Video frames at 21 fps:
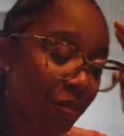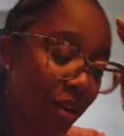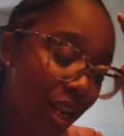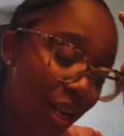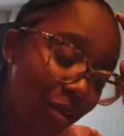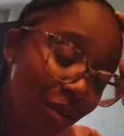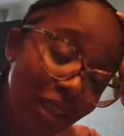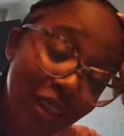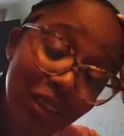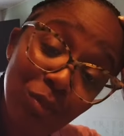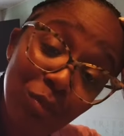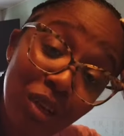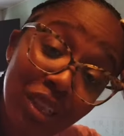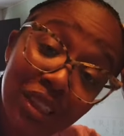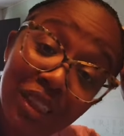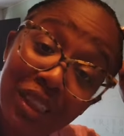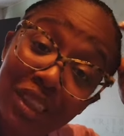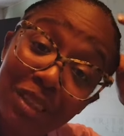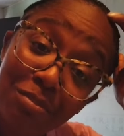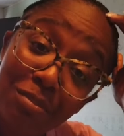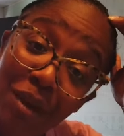But anyways,
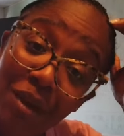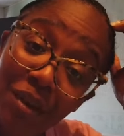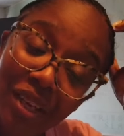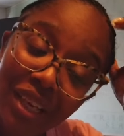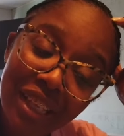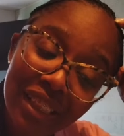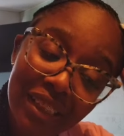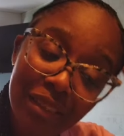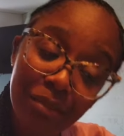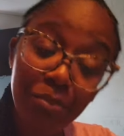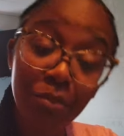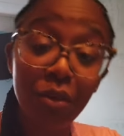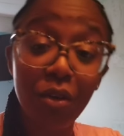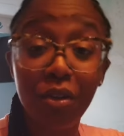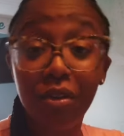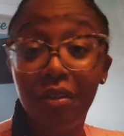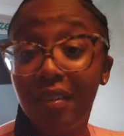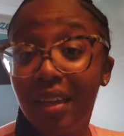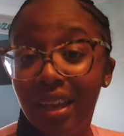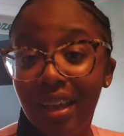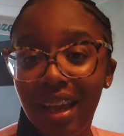once this boat gets
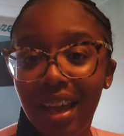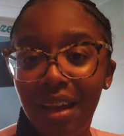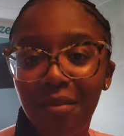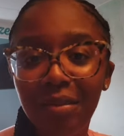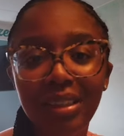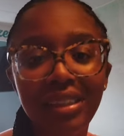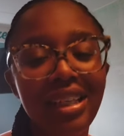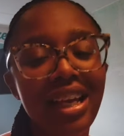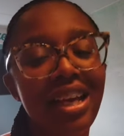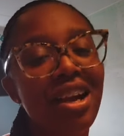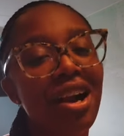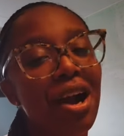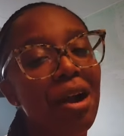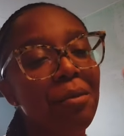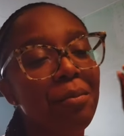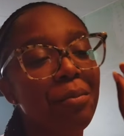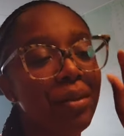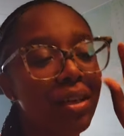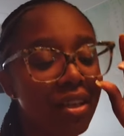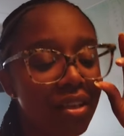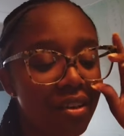moving and we take
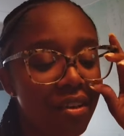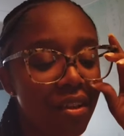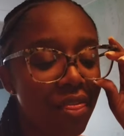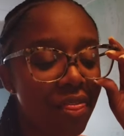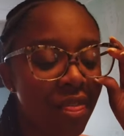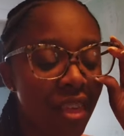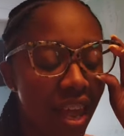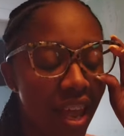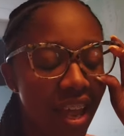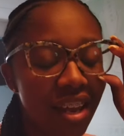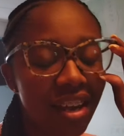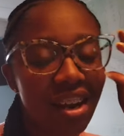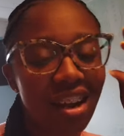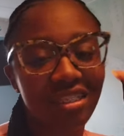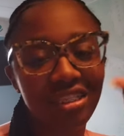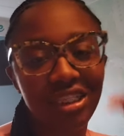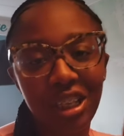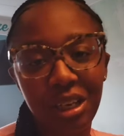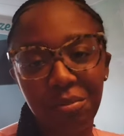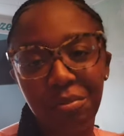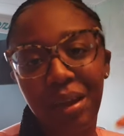our pill, then
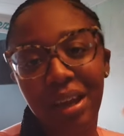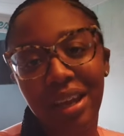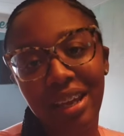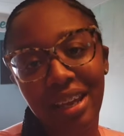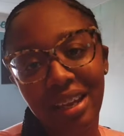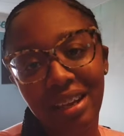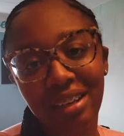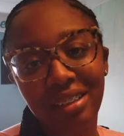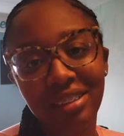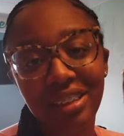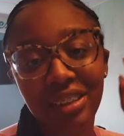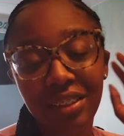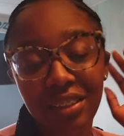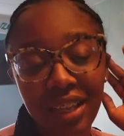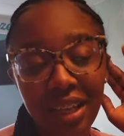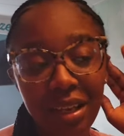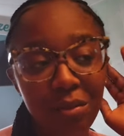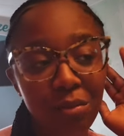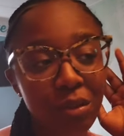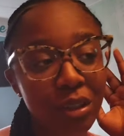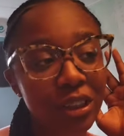I'll check back in. Until
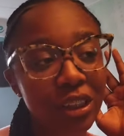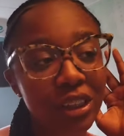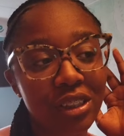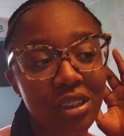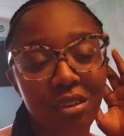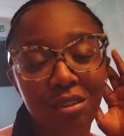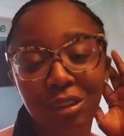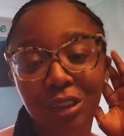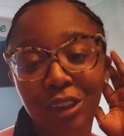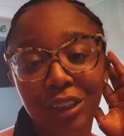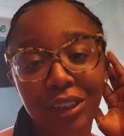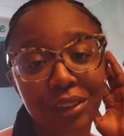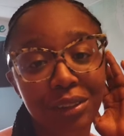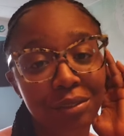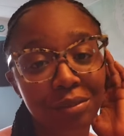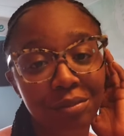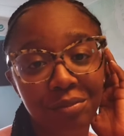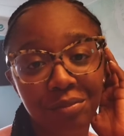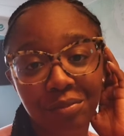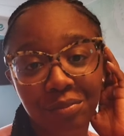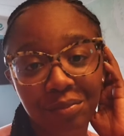then, we're just going to
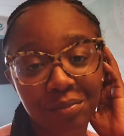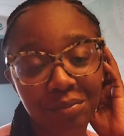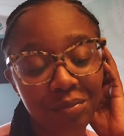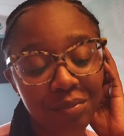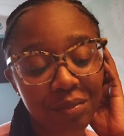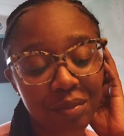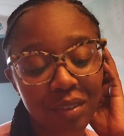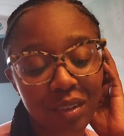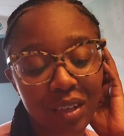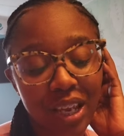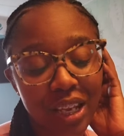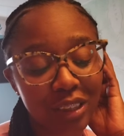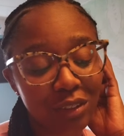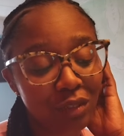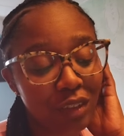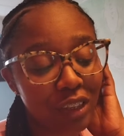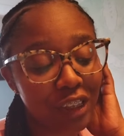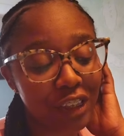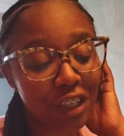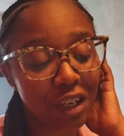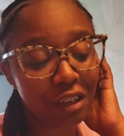chill.
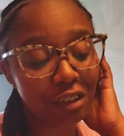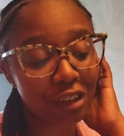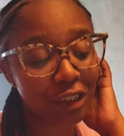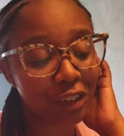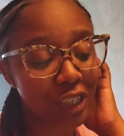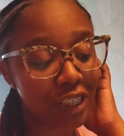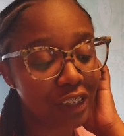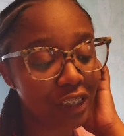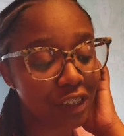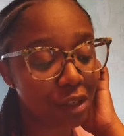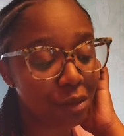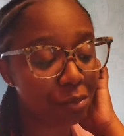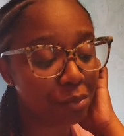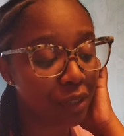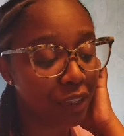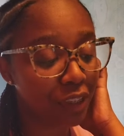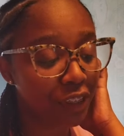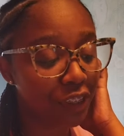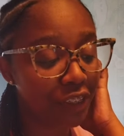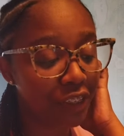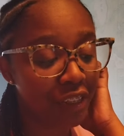It's really no stress, no
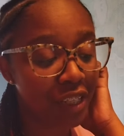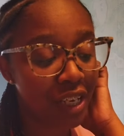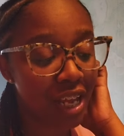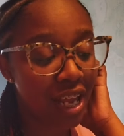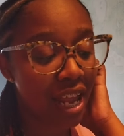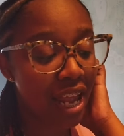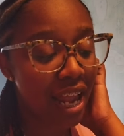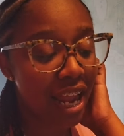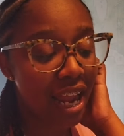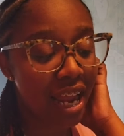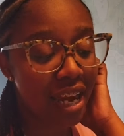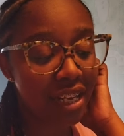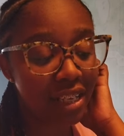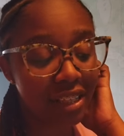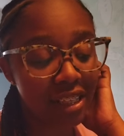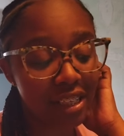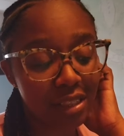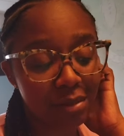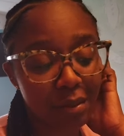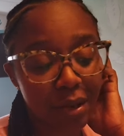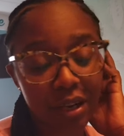pressure.
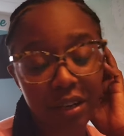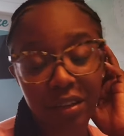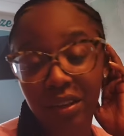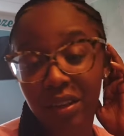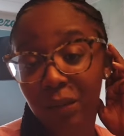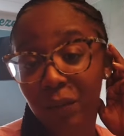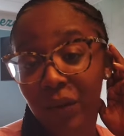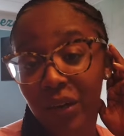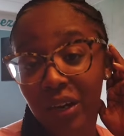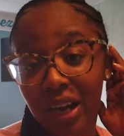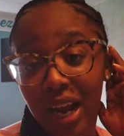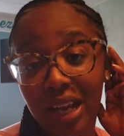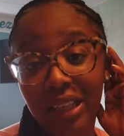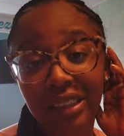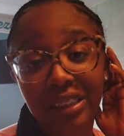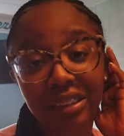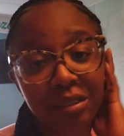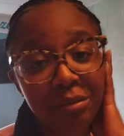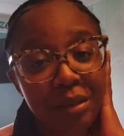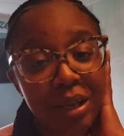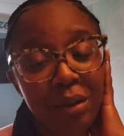Anything's better than work.
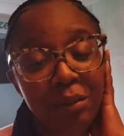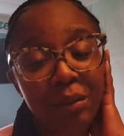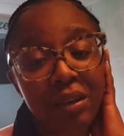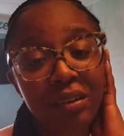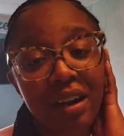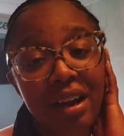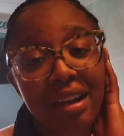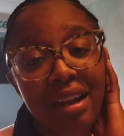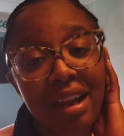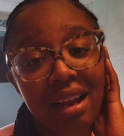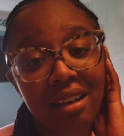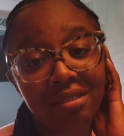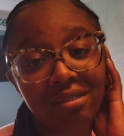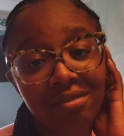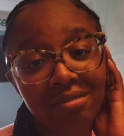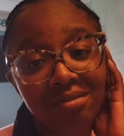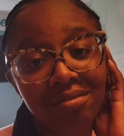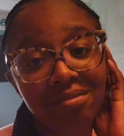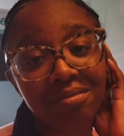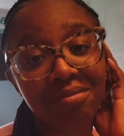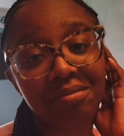I'd still be at work right now.